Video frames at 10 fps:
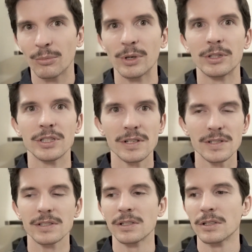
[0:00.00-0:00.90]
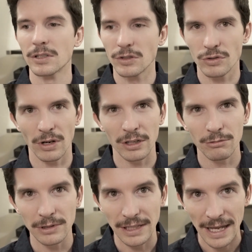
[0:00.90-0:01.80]
but just try to
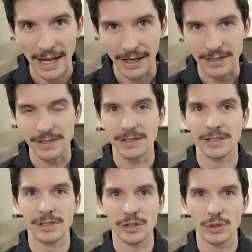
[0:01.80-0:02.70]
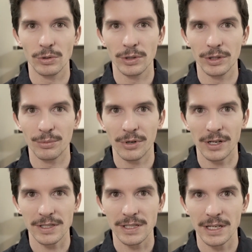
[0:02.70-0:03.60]
relax and enjoy the
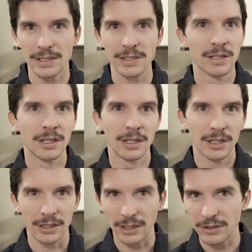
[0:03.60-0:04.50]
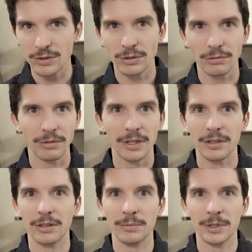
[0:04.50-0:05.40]
process, get into a
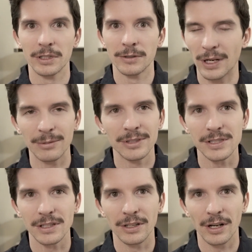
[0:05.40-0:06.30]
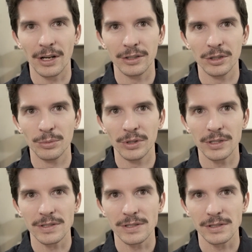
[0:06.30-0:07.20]
rhythm, I've been listening to
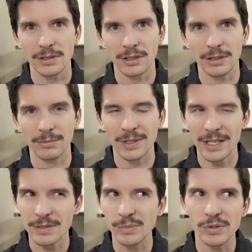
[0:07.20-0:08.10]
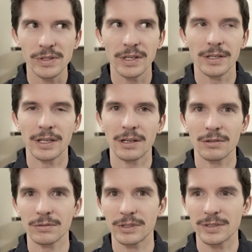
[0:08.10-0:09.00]
audiobooks, um, less music
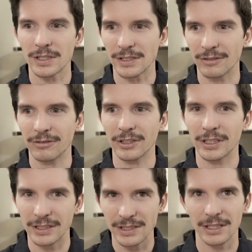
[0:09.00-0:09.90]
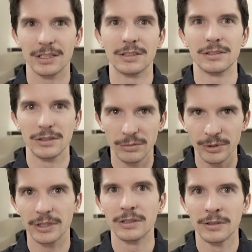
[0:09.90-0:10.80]
now, just because I feel like it's getting a little
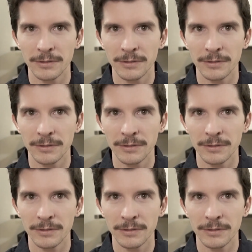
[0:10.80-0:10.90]
bit